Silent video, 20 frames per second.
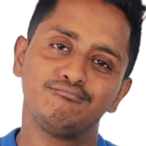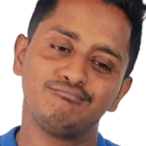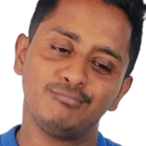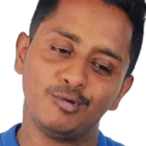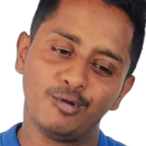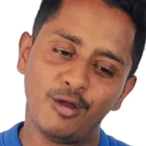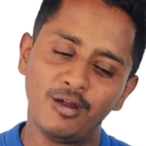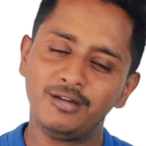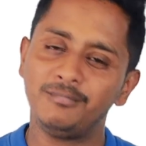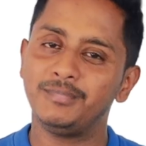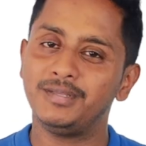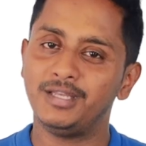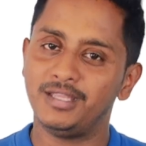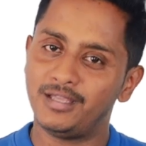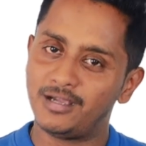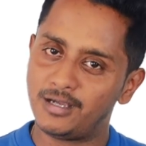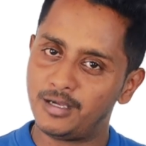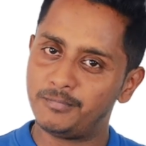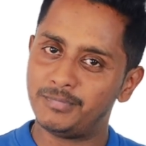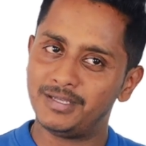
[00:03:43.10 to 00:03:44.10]
lot many
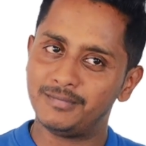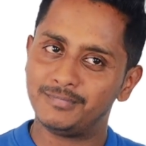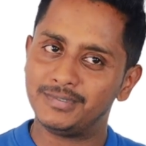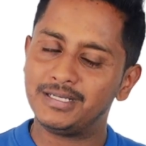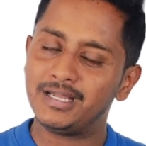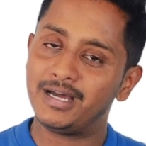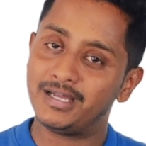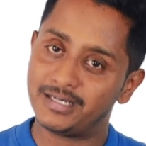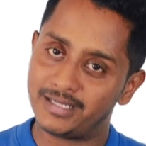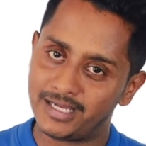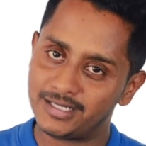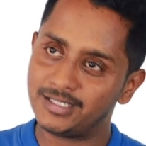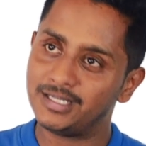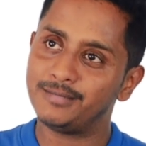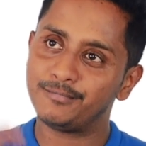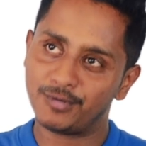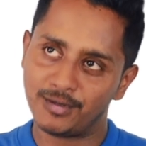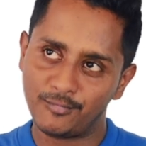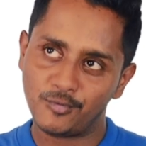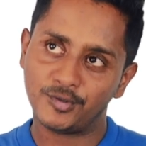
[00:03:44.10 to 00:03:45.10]
younger people are getting
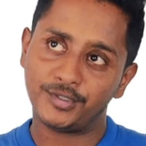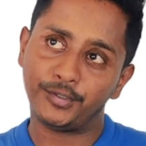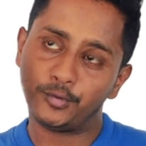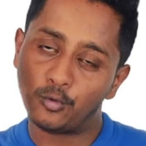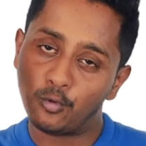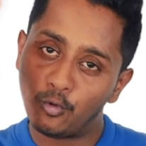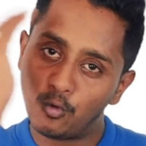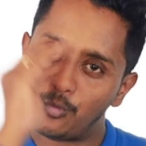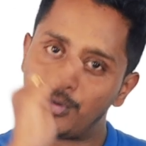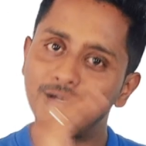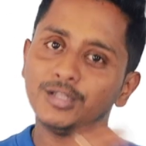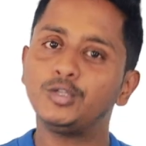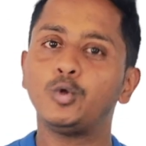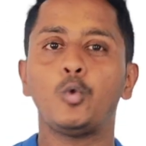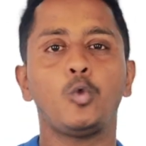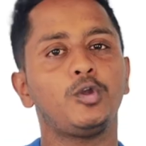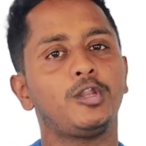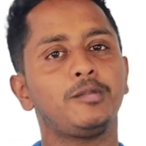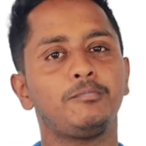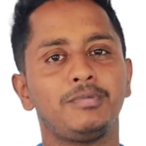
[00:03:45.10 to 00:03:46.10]
promoted over the
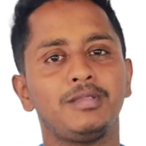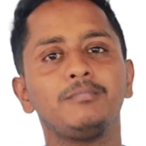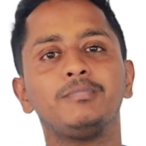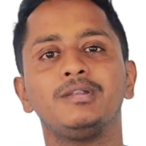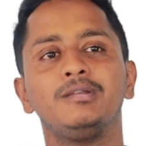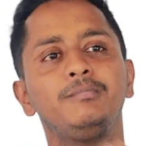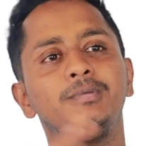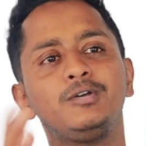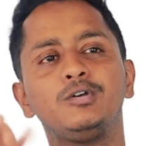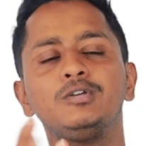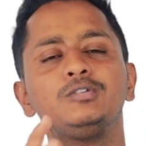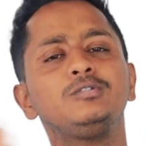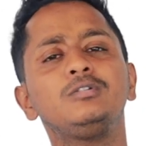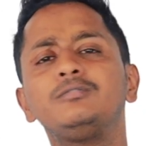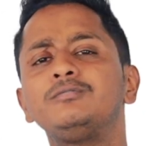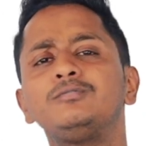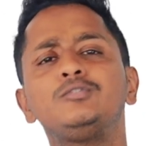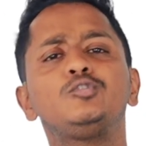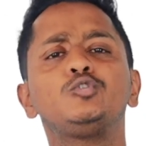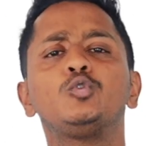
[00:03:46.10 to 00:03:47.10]
older people because
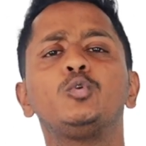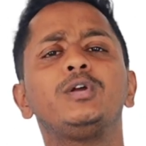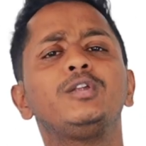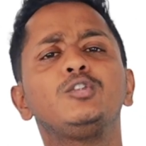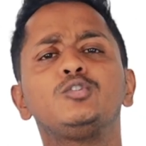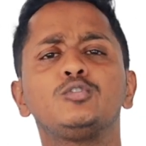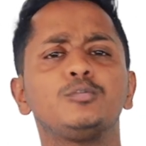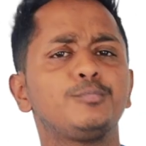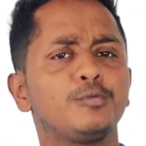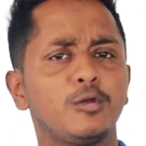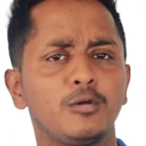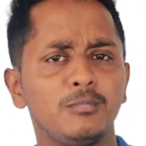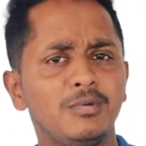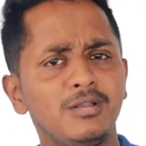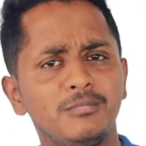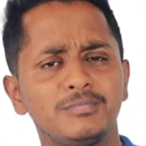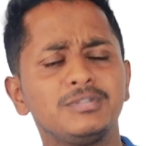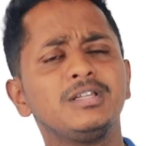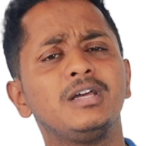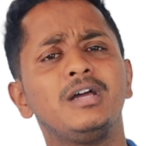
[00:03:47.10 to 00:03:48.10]
of so and so
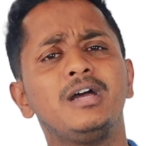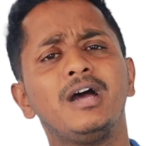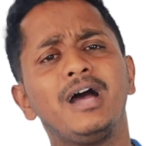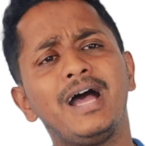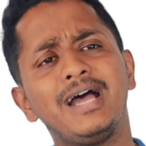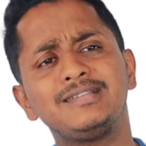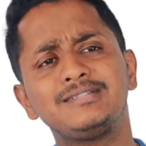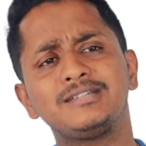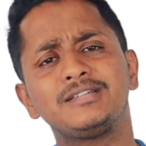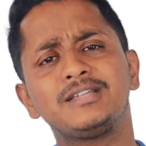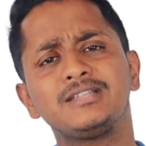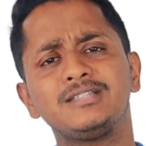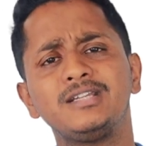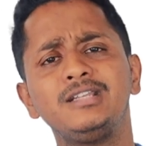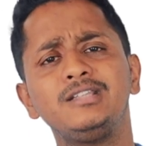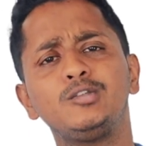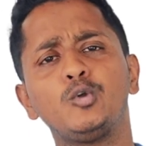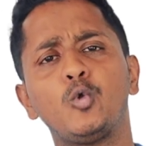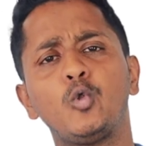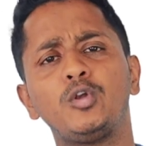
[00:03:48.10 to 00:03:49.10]
problems. As a
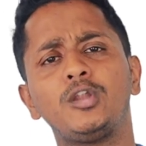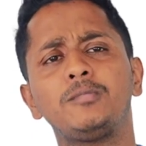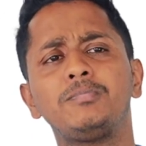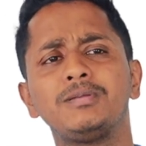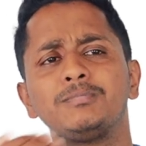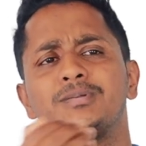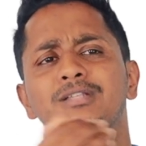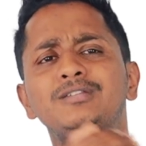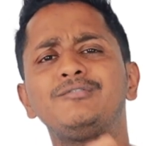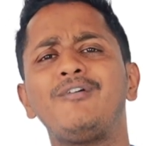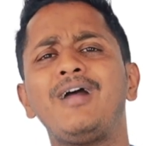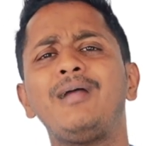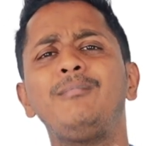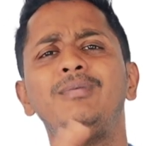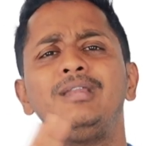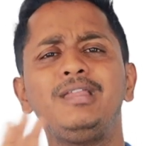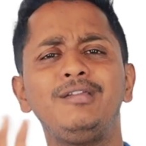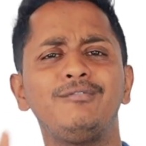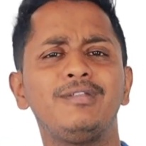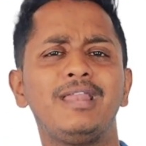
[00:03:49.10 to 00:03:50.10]
result, the older people's
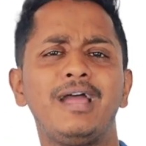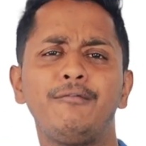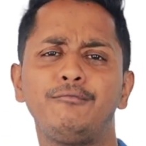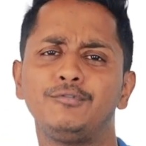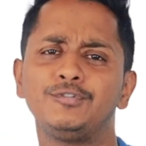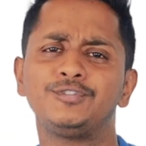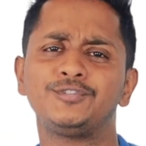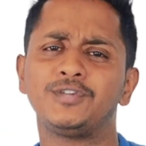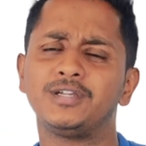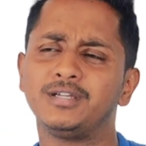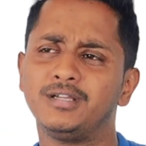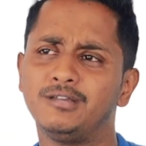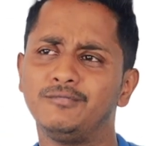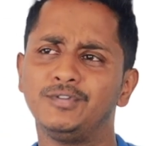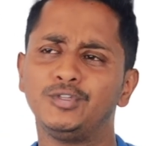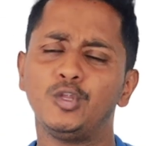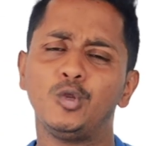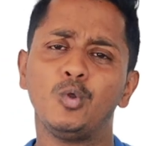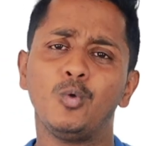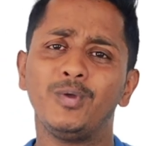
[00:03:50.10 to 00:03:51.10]
family will have to struggle
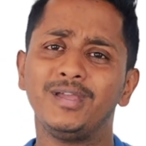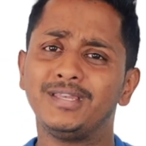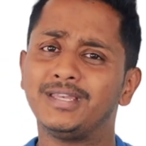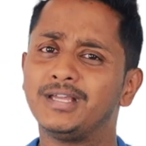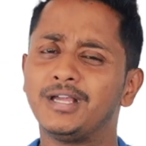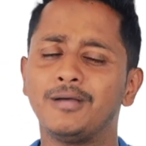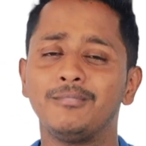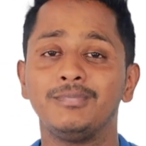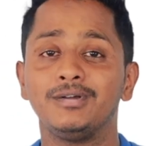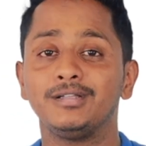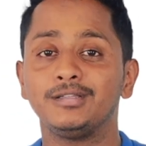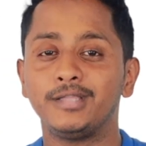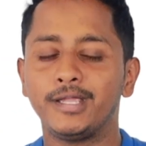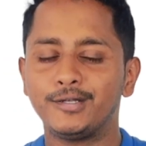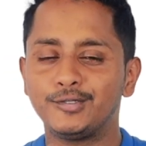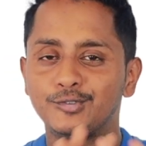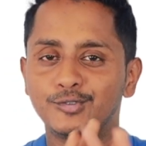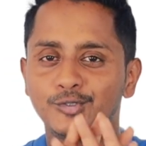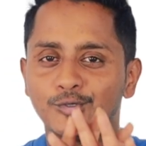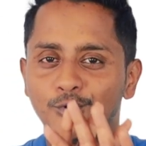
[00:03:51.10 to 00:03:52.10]
with a low income.
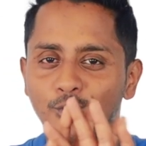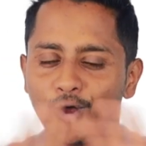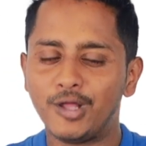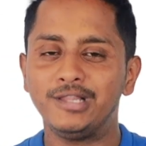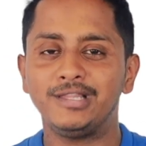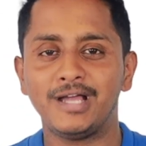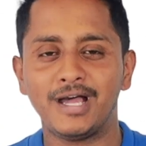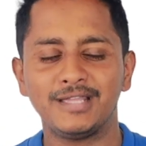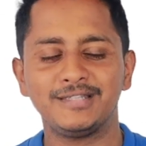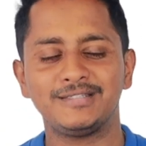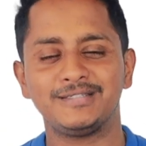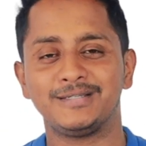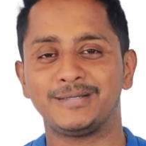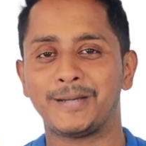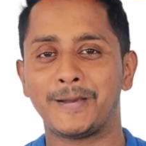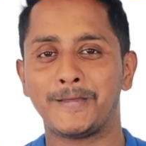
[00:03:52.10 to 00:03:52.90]
That's all the answer.